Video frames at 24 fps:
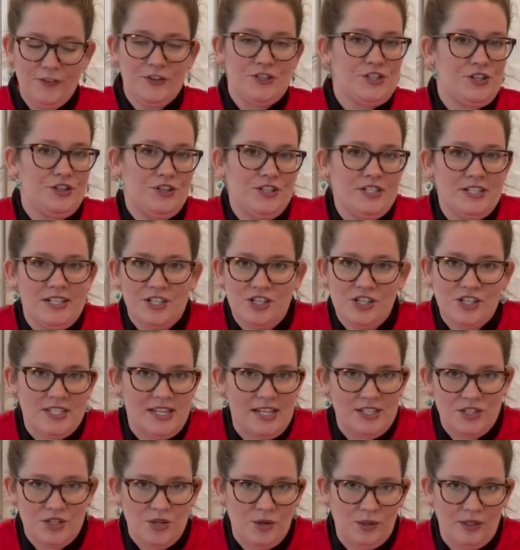certain dishes,
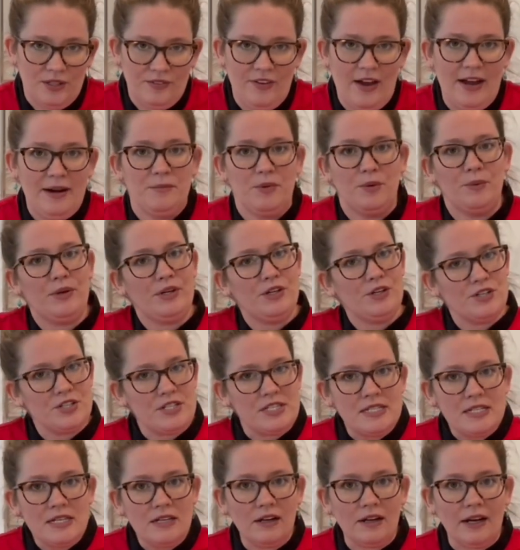that's totally fine. But when you're
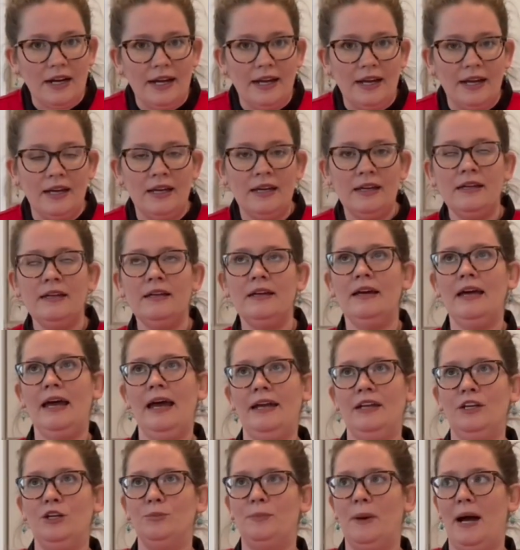searing
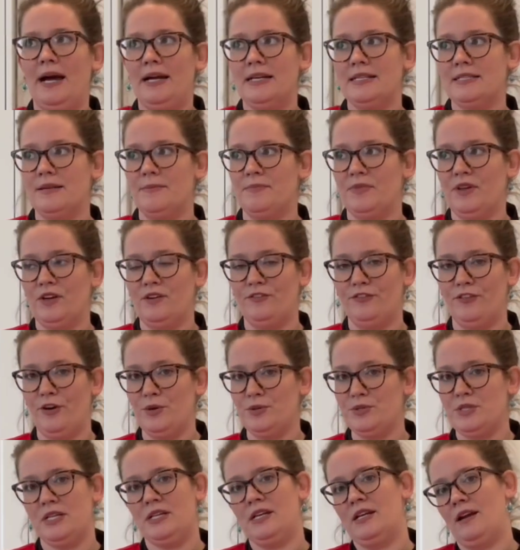and you buy something
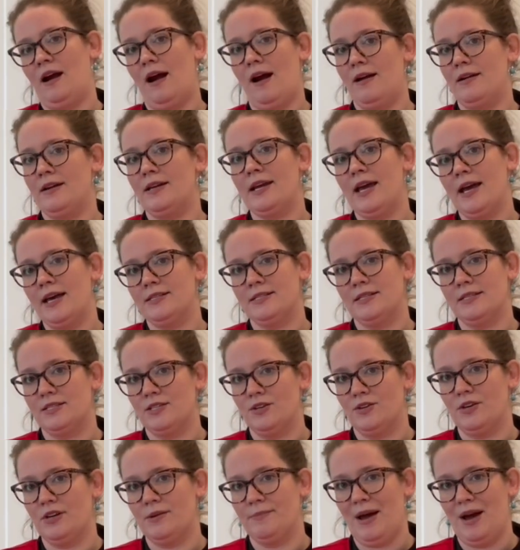frozen, it already has a
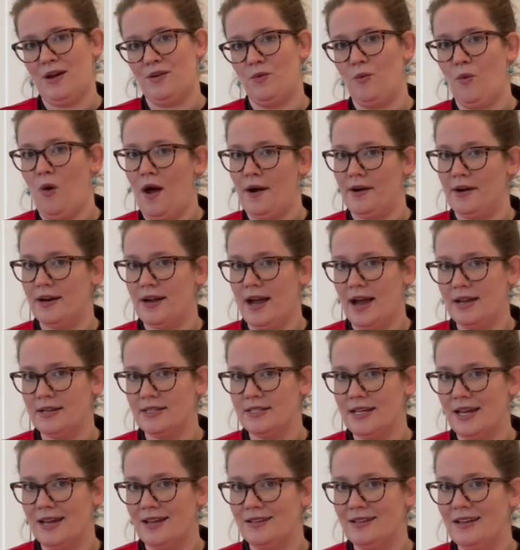certain amount of water
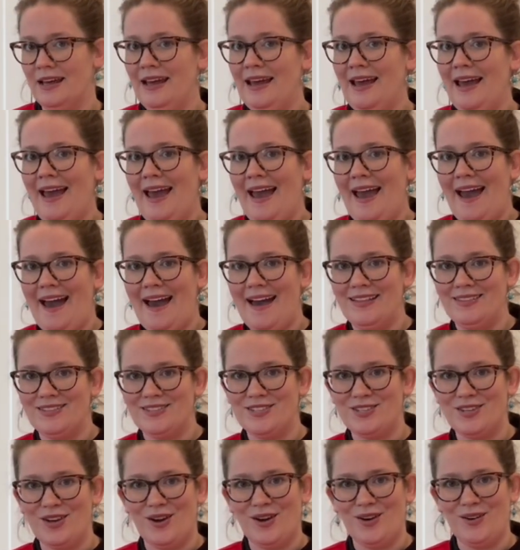content. And
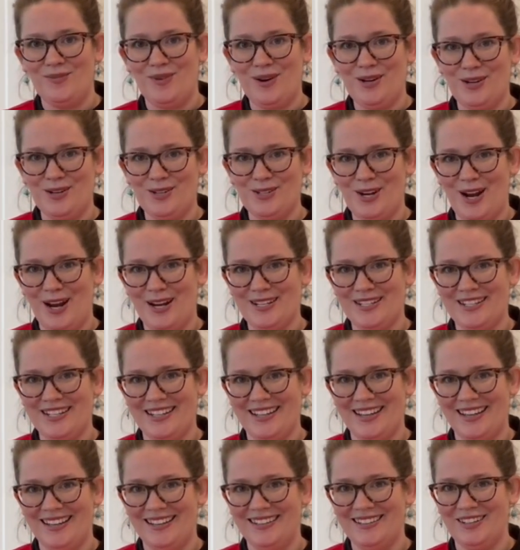so when you're trying to
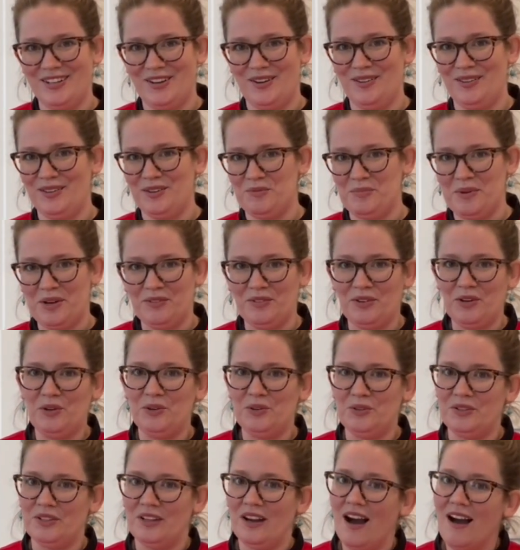get, a little bit of a
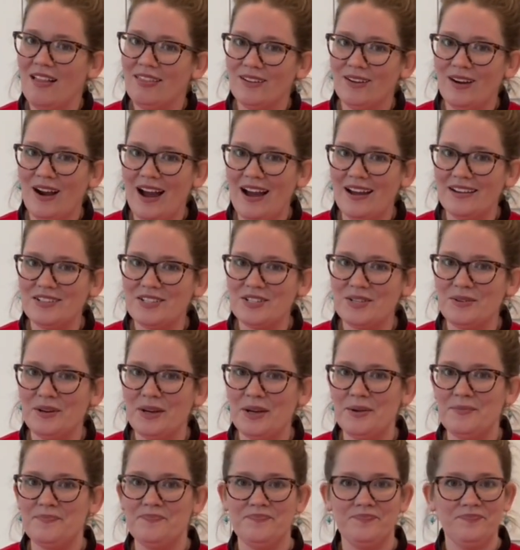golden color onto
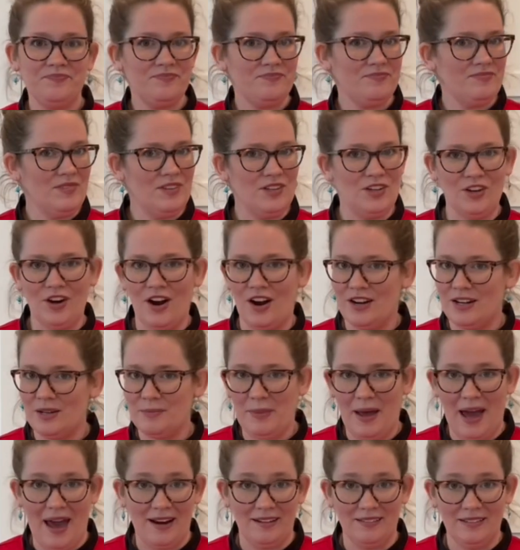it, you're already
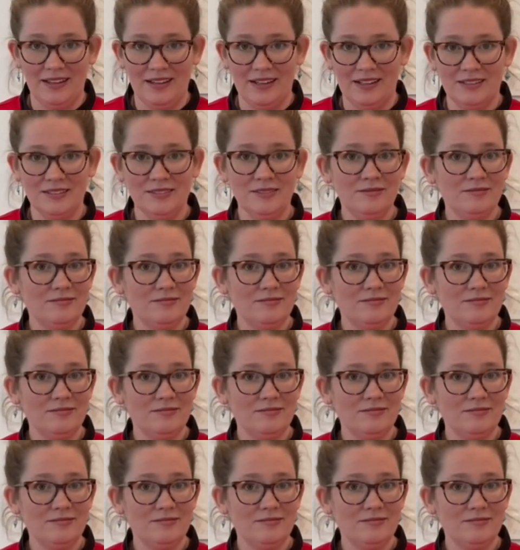battling